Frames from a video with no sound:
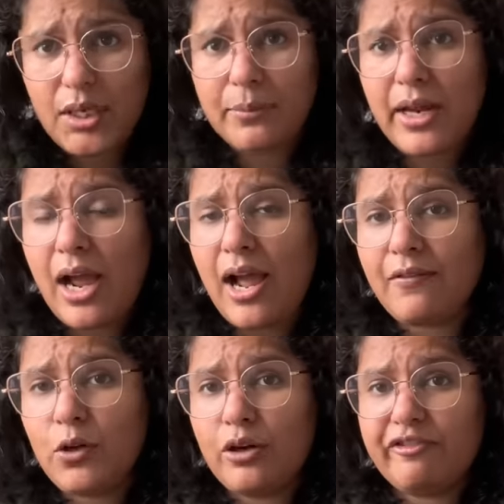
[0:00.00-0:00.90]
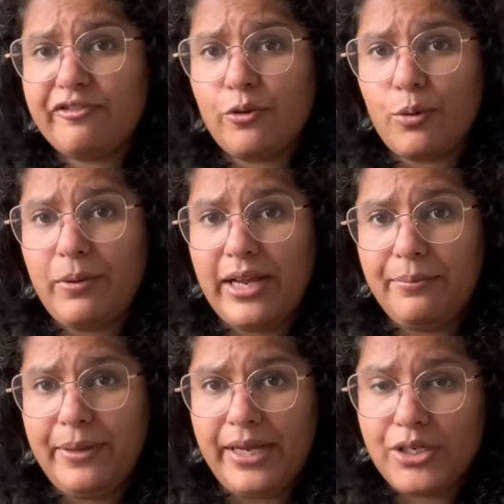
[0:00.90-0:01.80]
But I have a lot of 4-ply
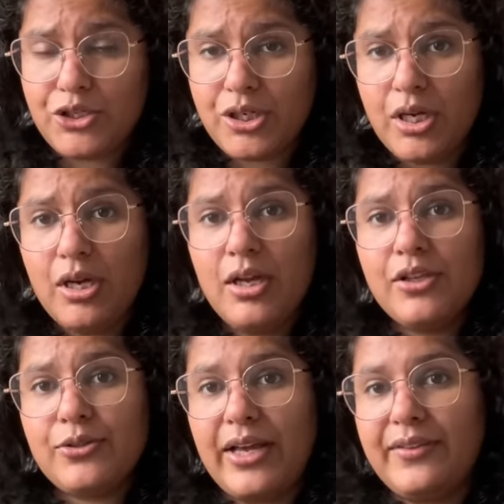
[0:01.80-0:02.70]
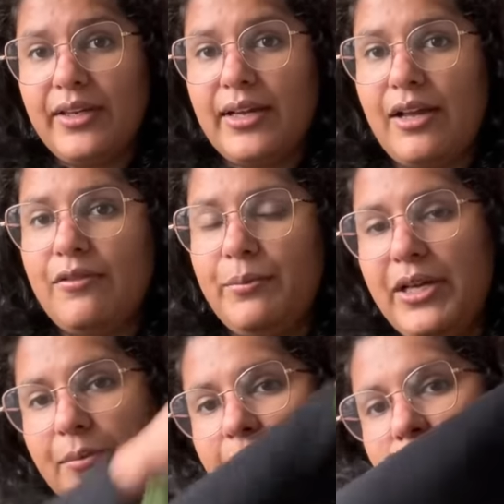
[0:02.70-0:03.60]
beige, so I think I will
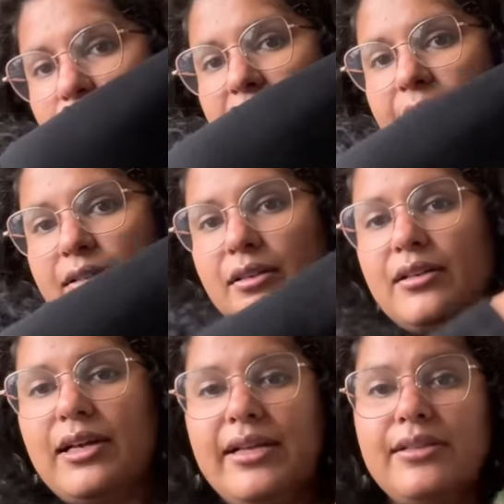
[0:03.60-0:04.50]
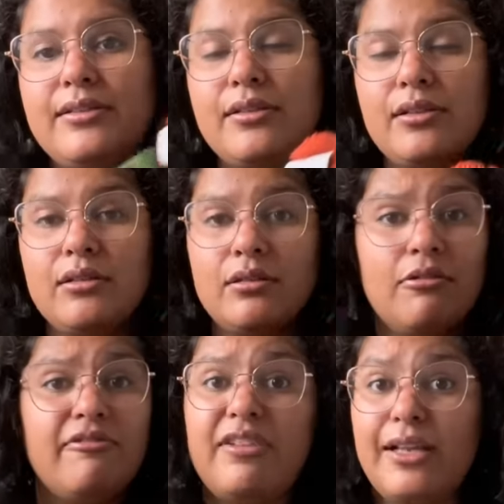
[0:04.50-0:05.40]
be able to get a nice
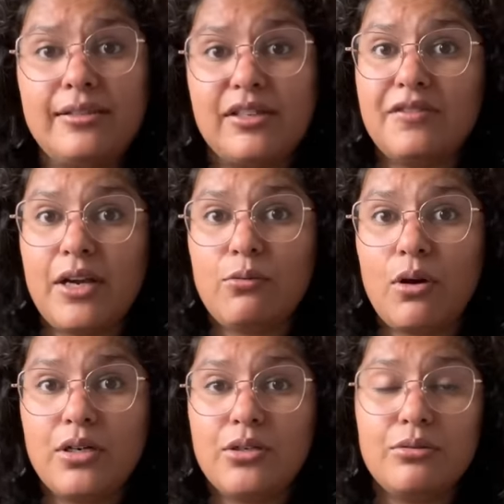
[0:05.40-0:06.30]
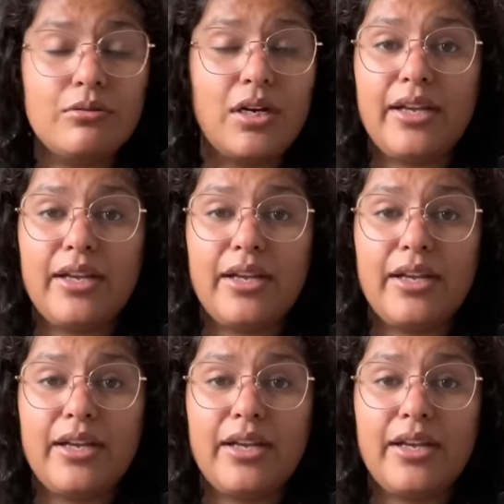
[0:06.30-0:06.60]
vest if I want to.